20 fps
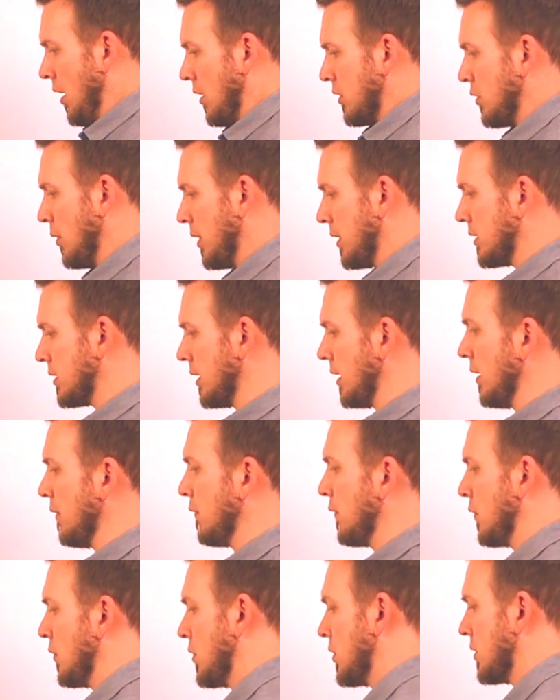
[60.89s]
So you can see the
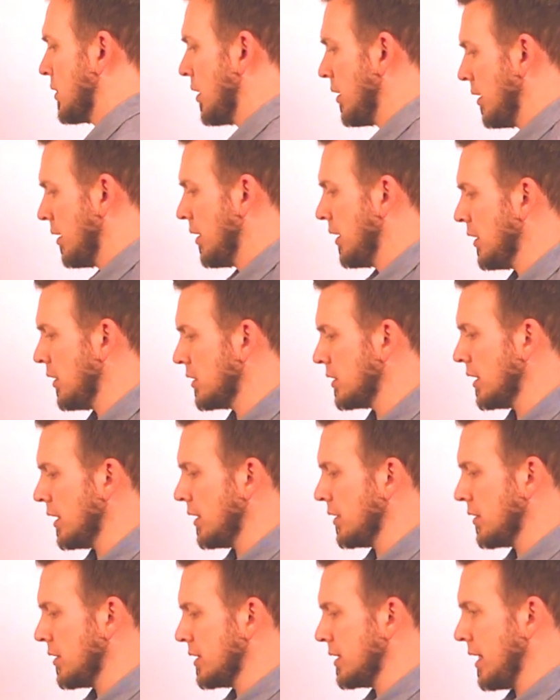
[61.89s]
first thing you see
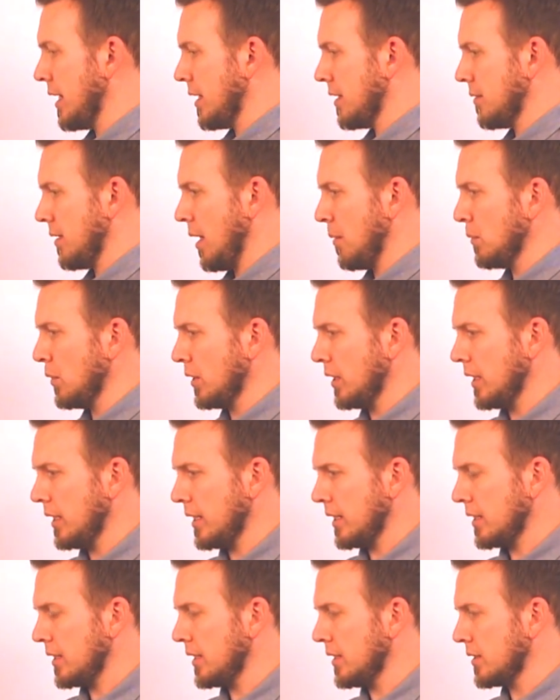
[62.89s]
here is that I'm
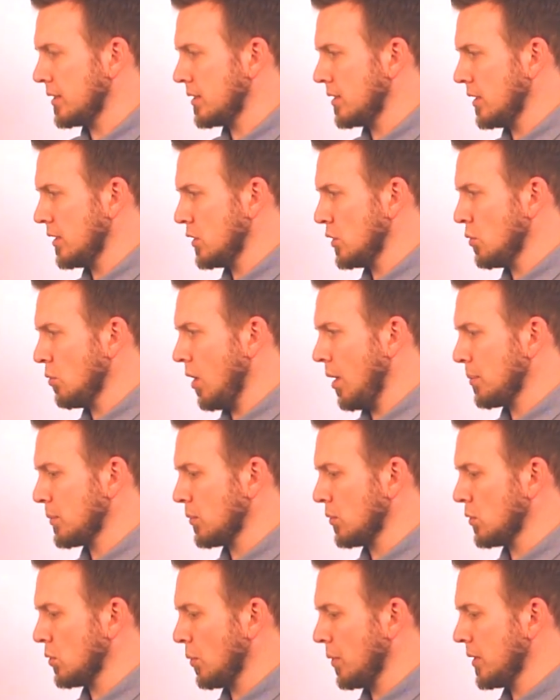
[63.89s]
looking at these these two
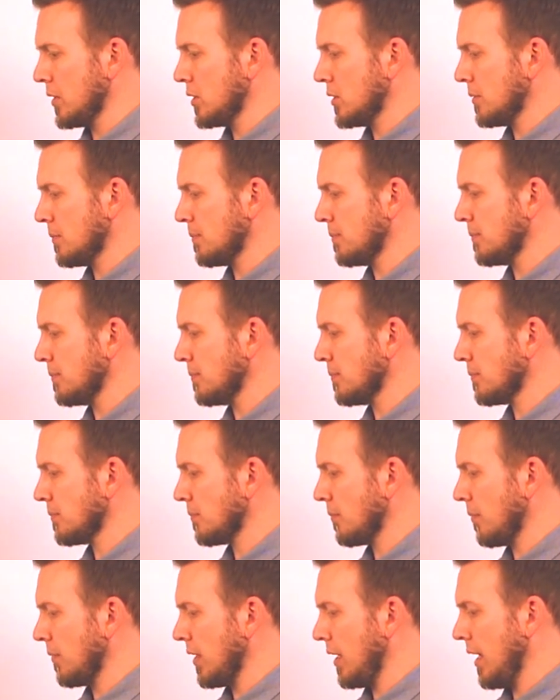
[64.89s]
optical toys,
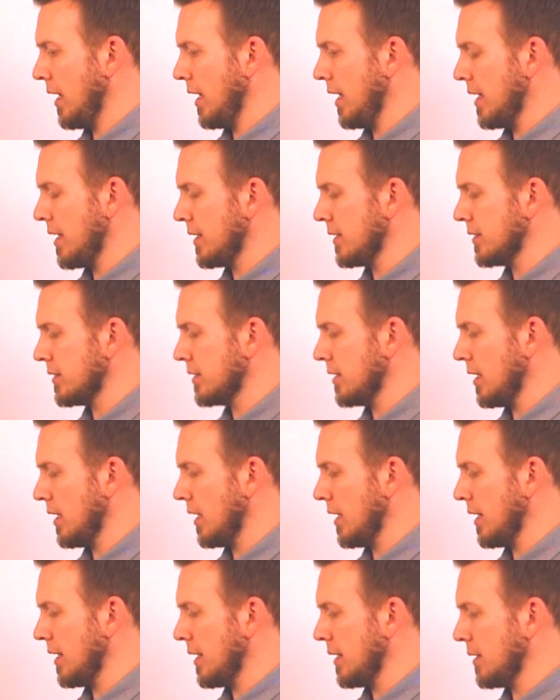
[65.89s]
and
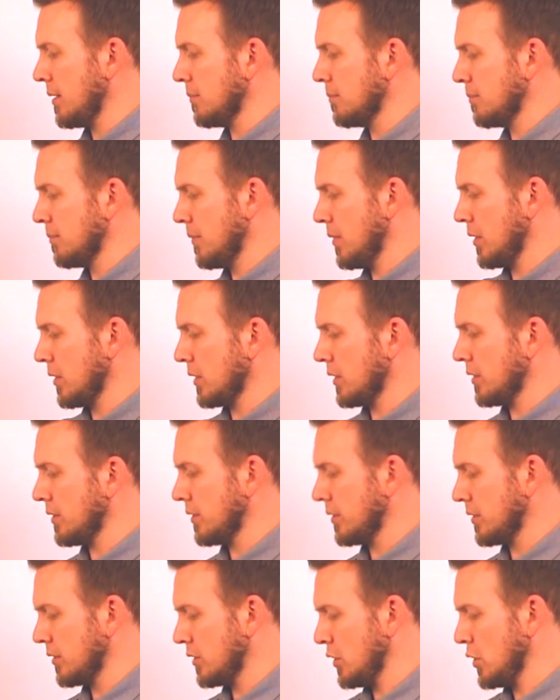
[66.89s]
um, they're
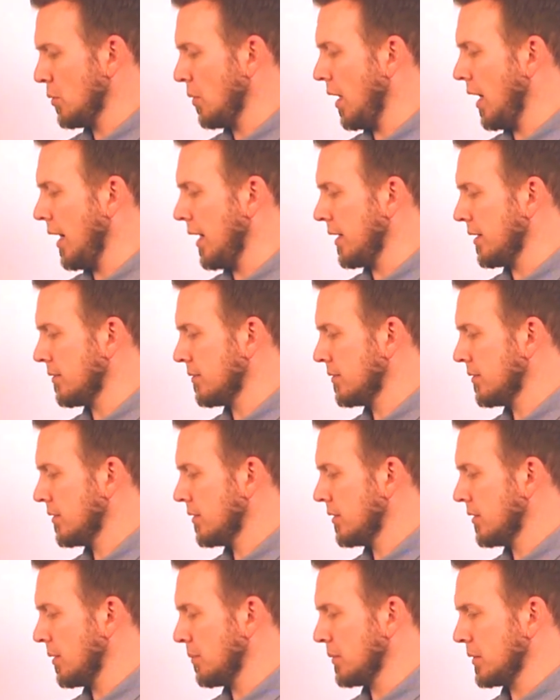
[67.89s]
they're too high.
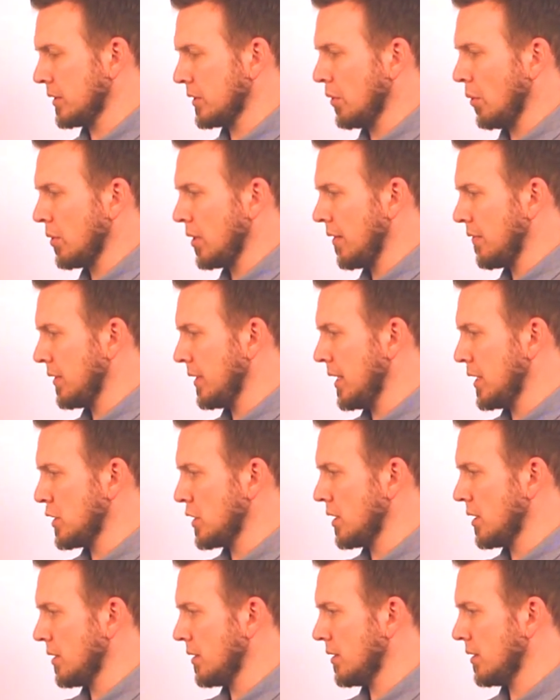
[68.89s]
Um, they're going off the edge
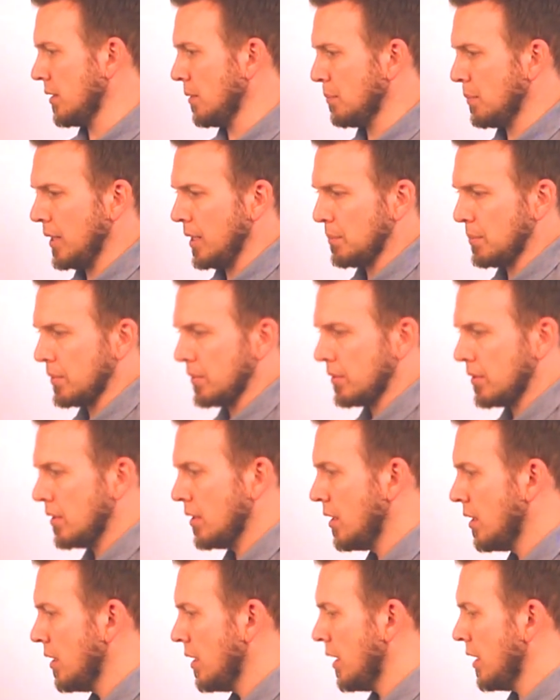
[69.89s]
of the, the paper.
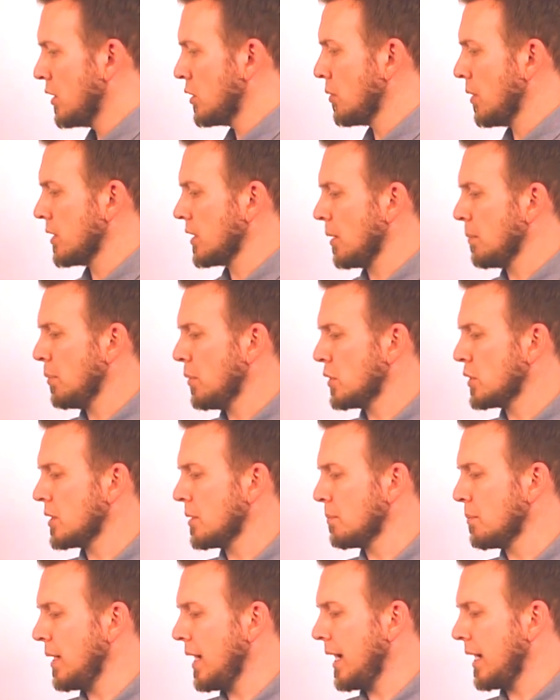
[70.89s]
And so as I push
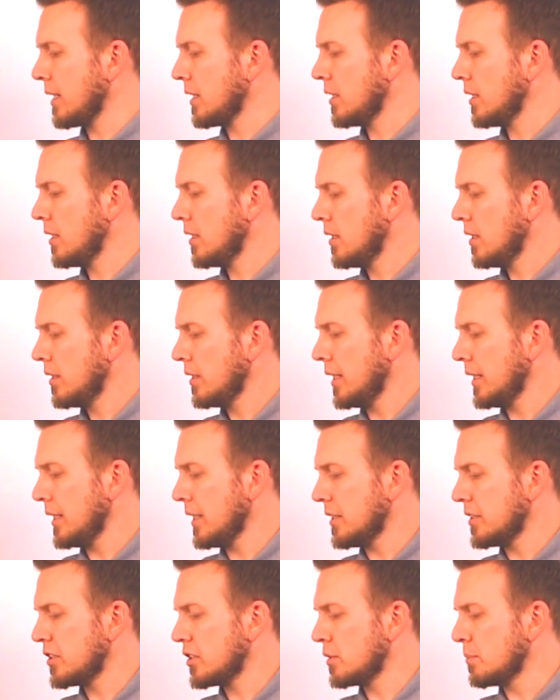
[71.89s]
them back, they
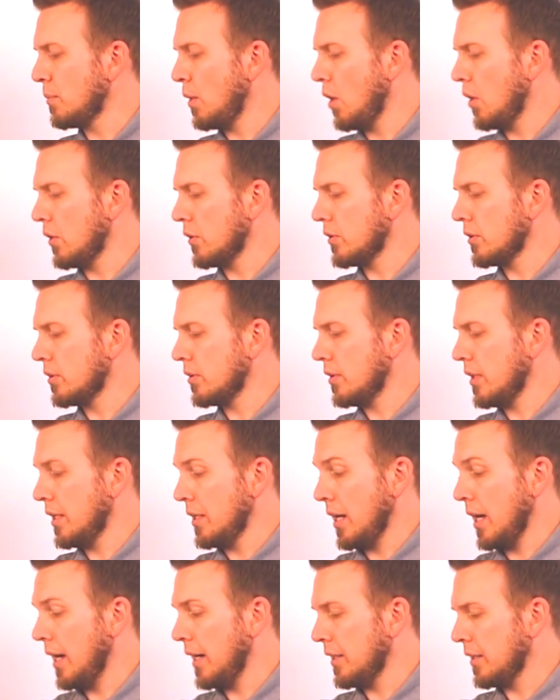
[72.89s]
get smaller
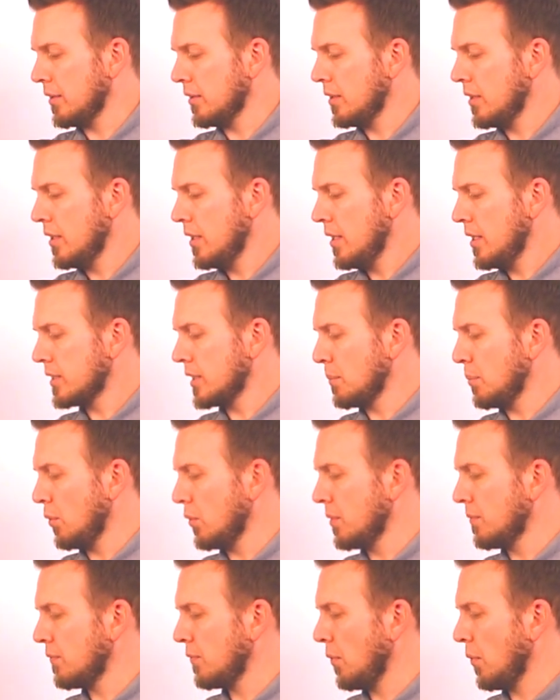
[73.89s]
and higher. As I
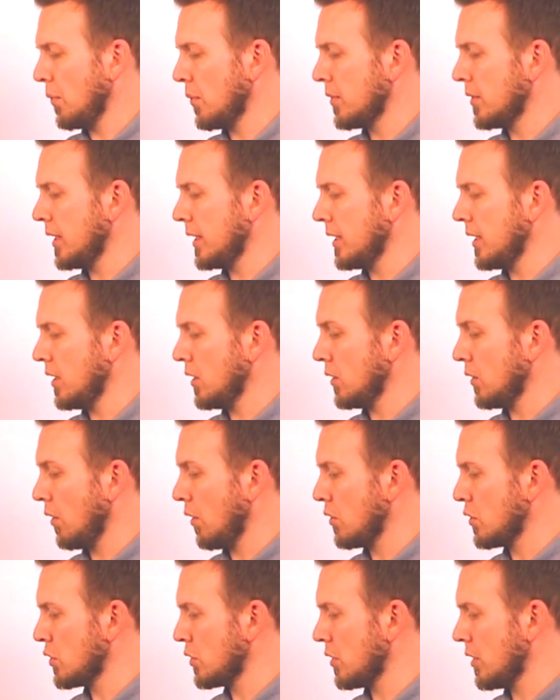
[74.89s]
pull them forward, they get
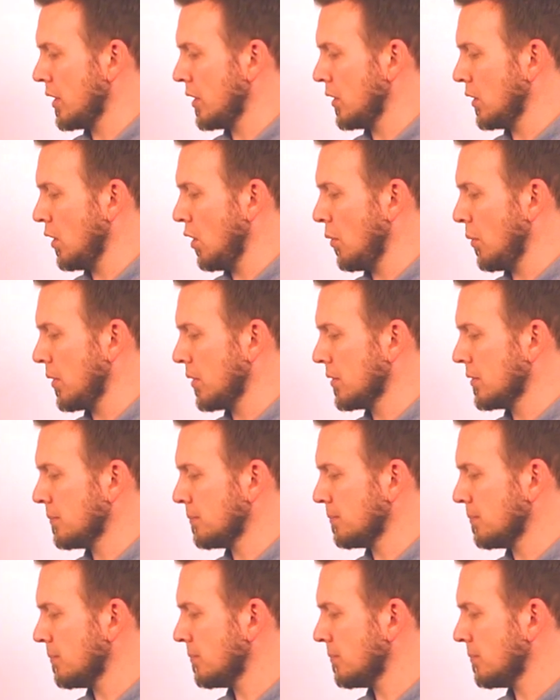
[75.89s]
larger and lower.